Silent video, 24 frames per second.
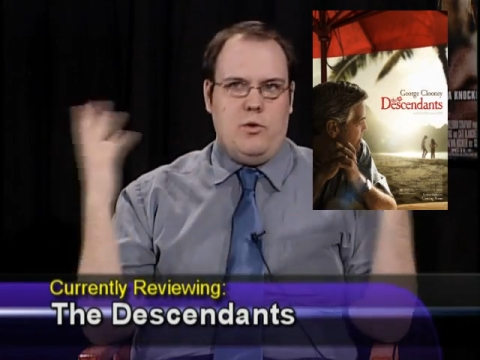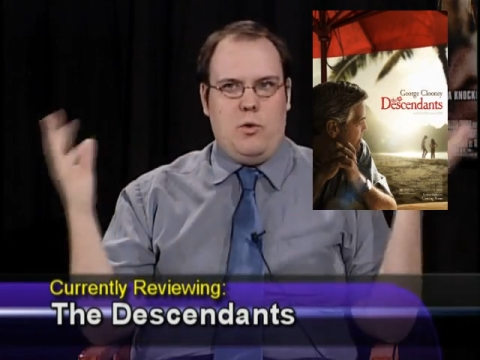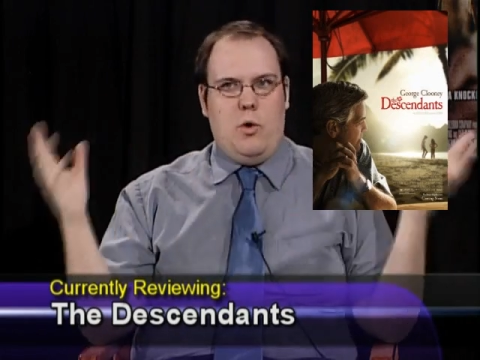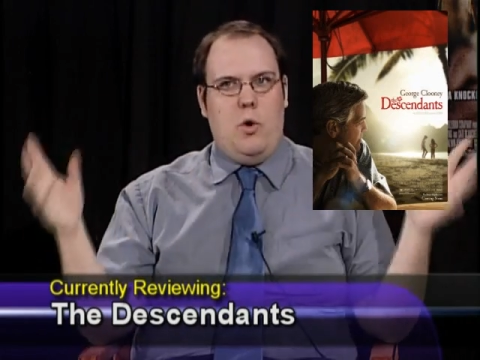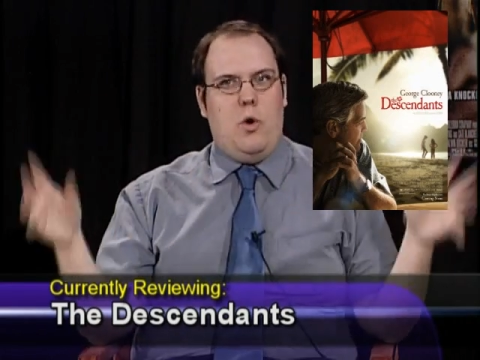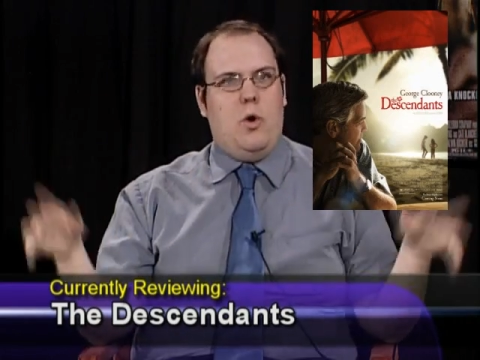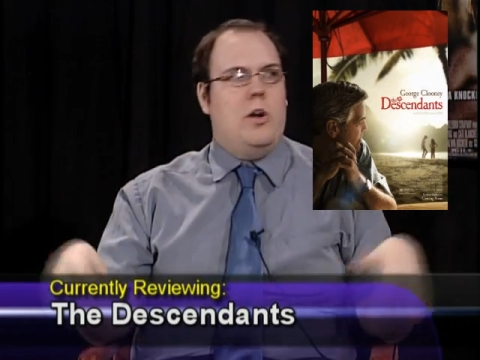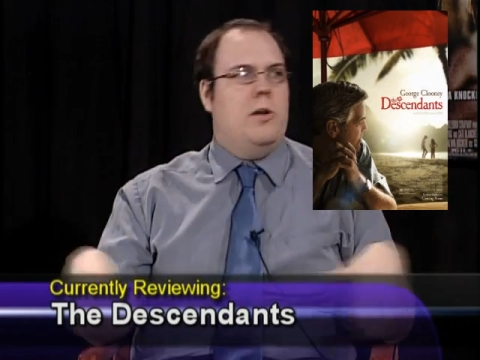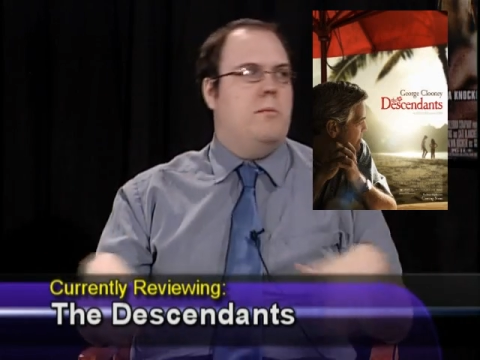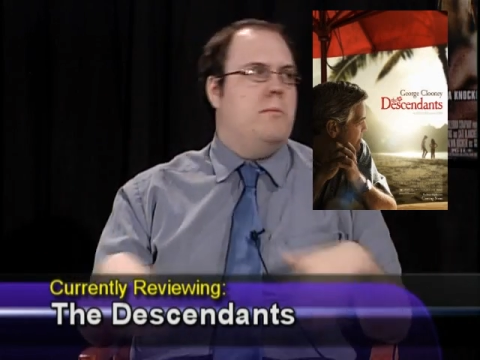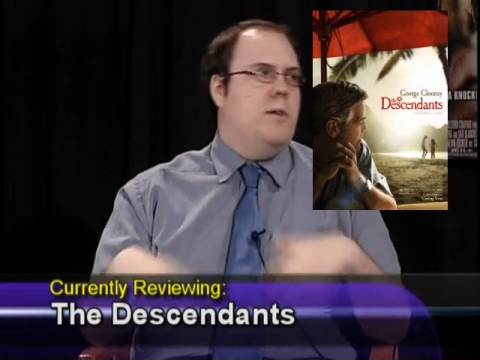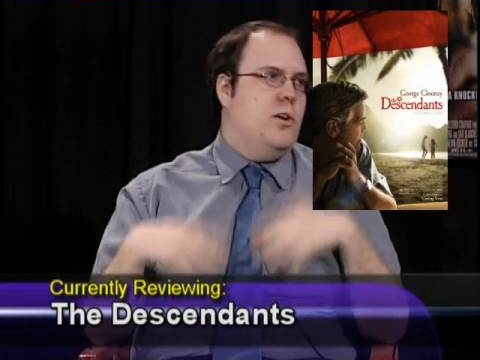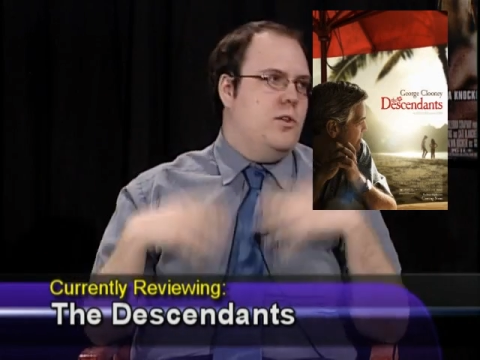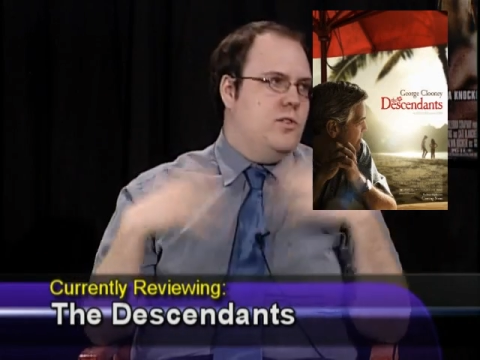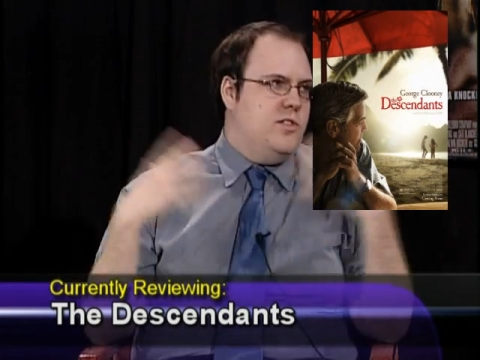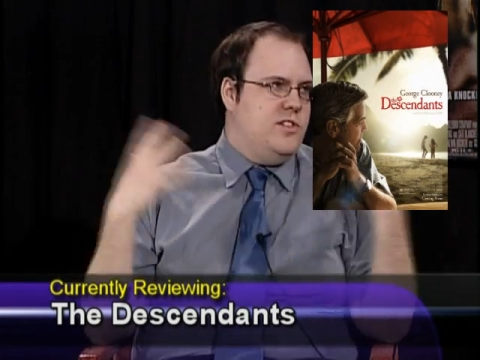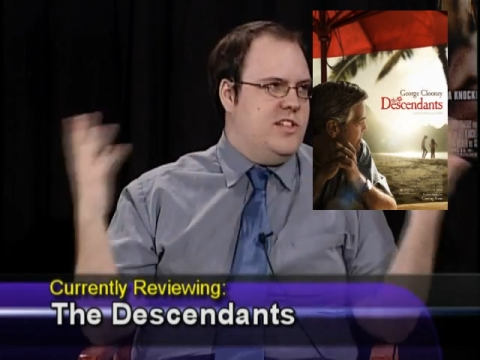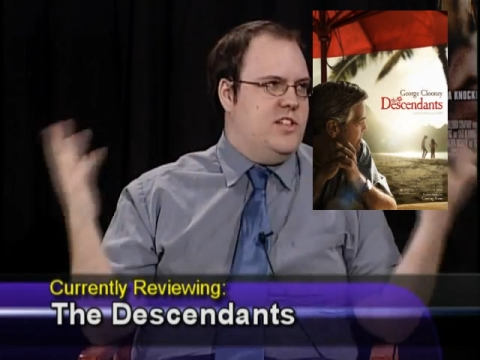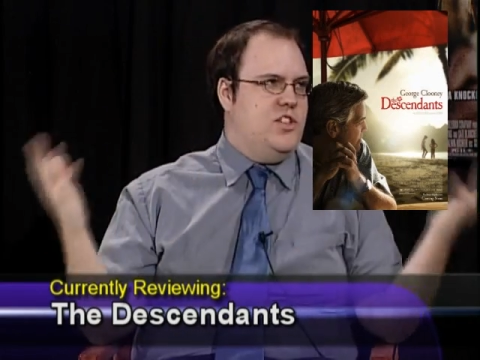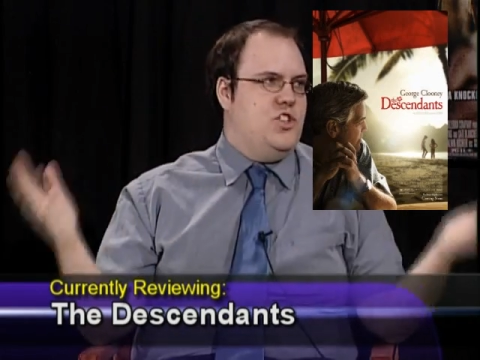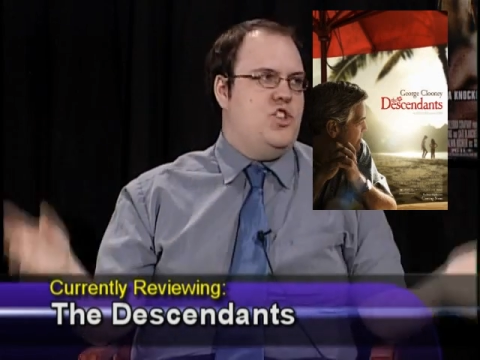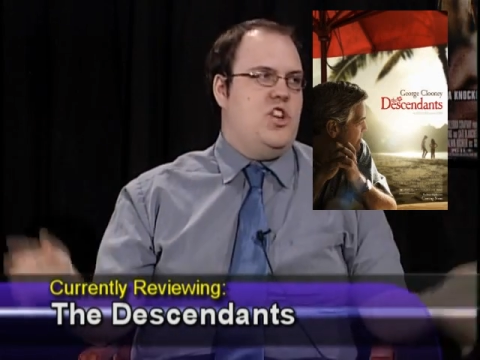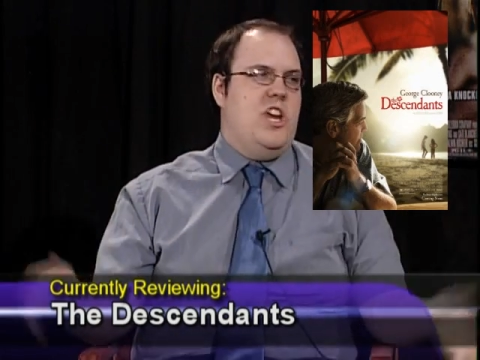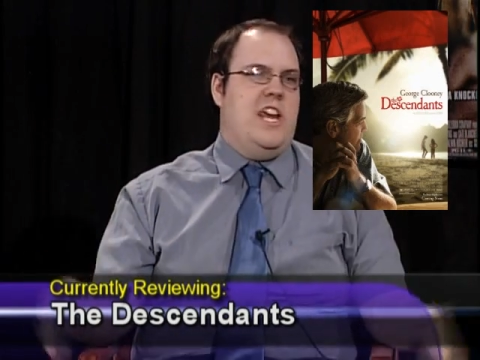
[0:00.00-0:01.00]
through
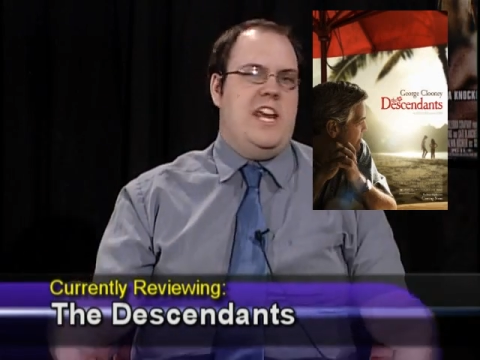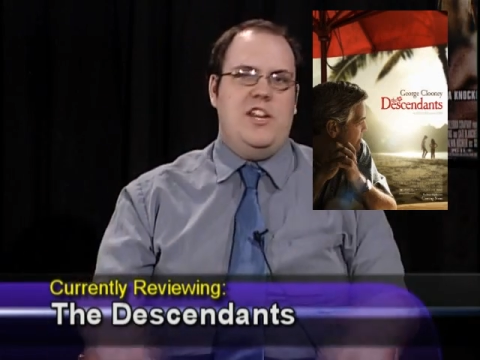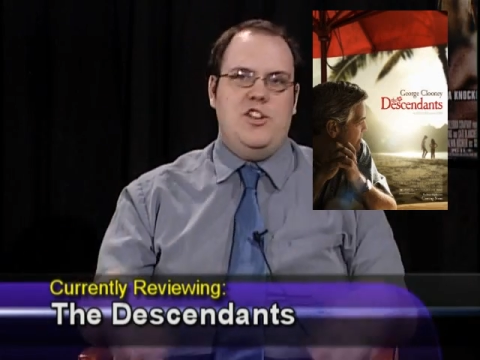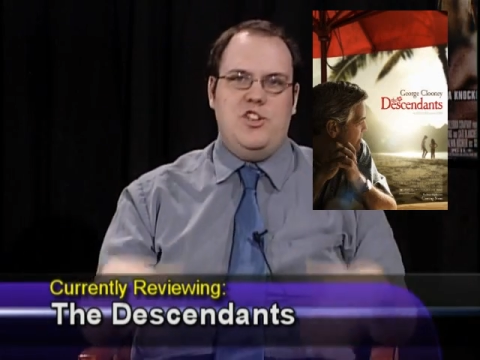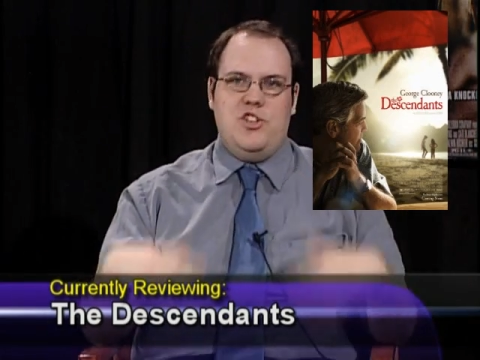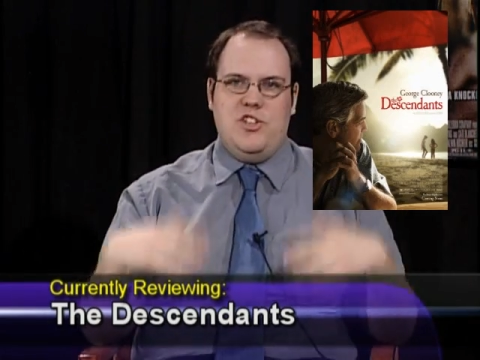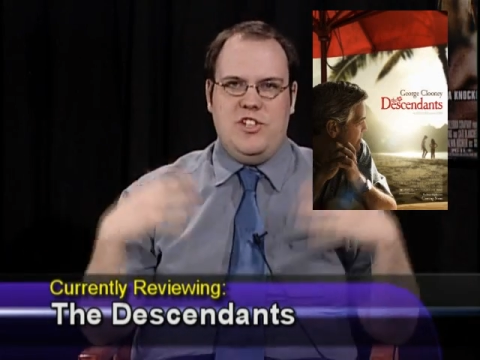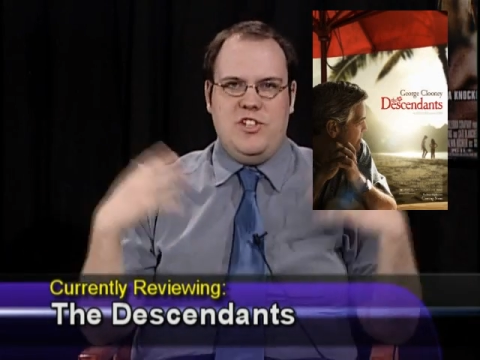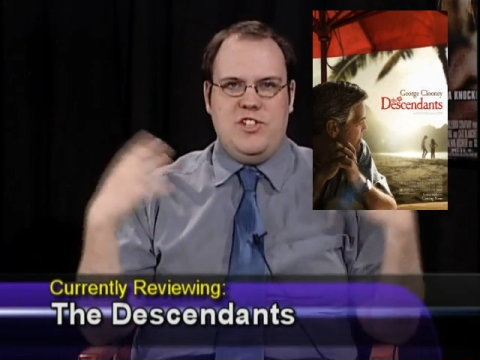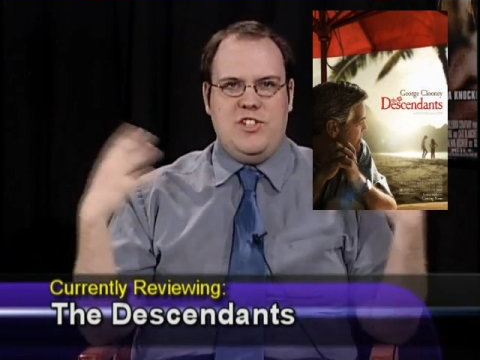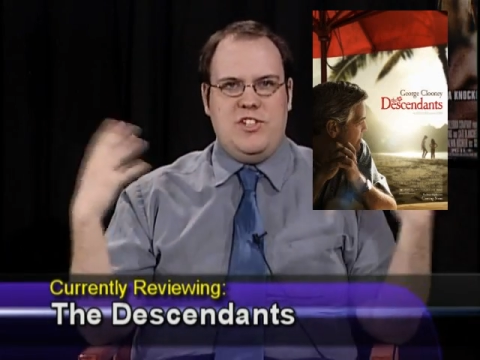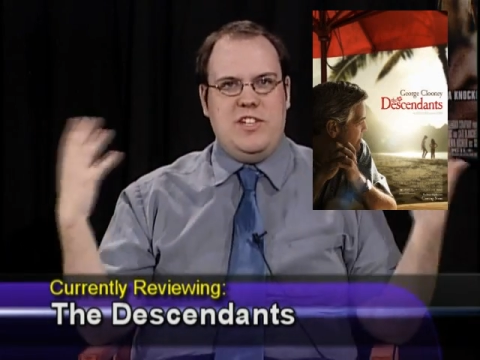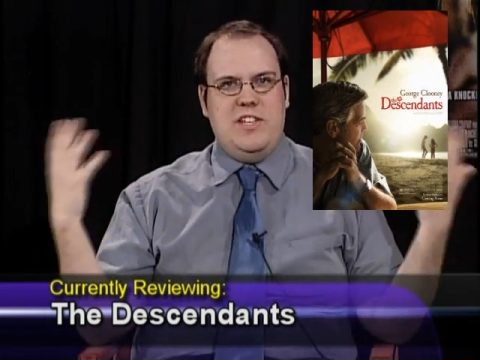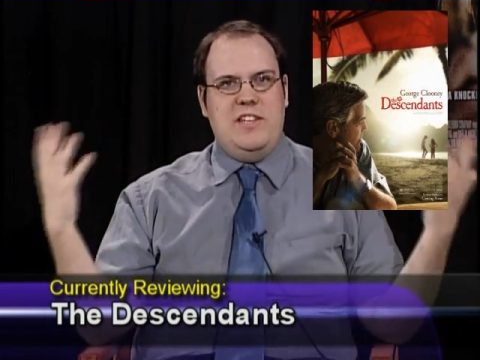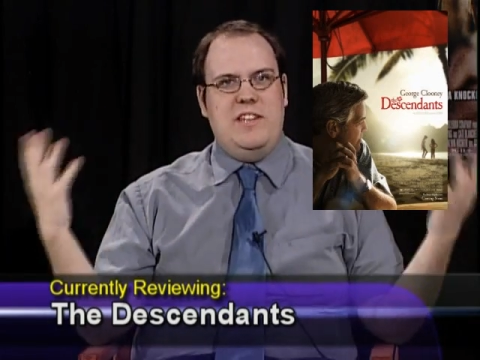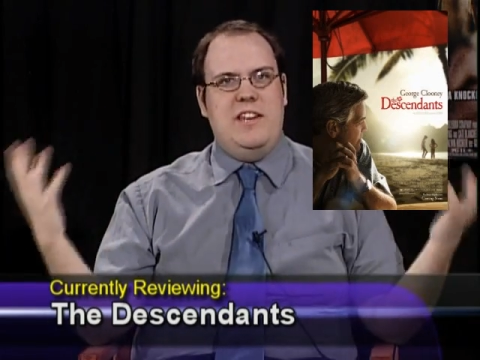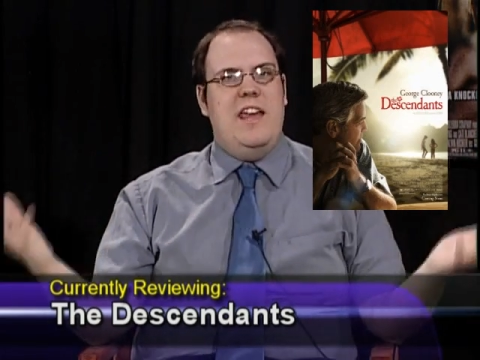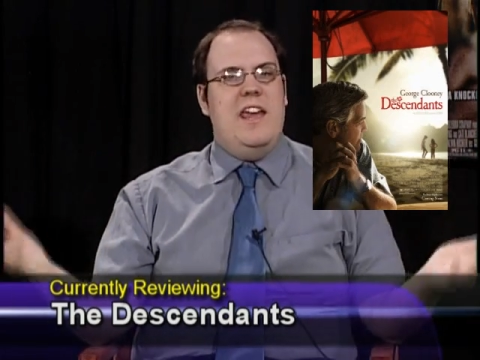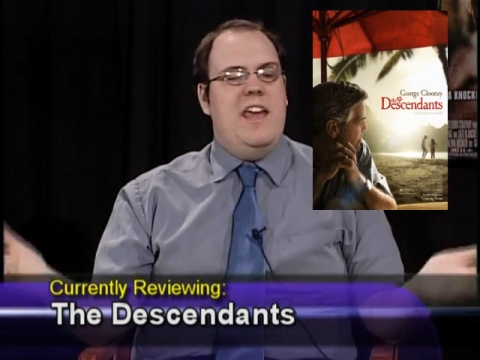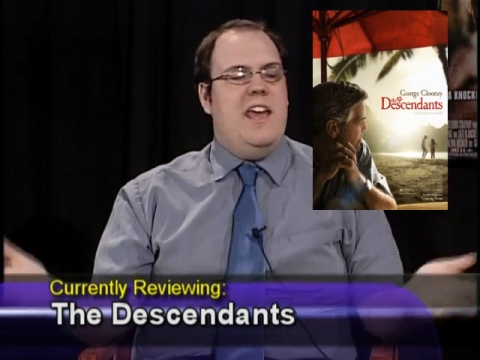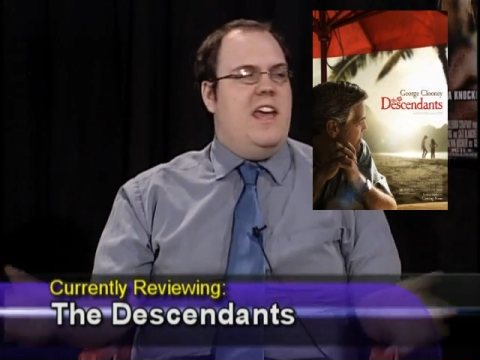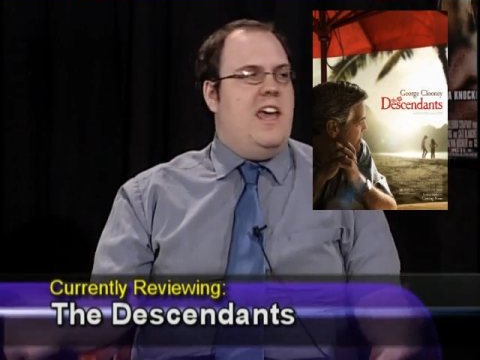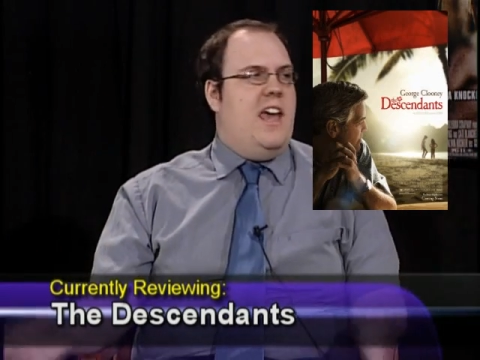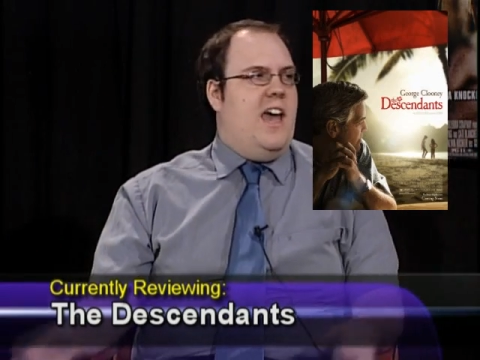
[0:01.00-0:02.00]
hormones and changes, and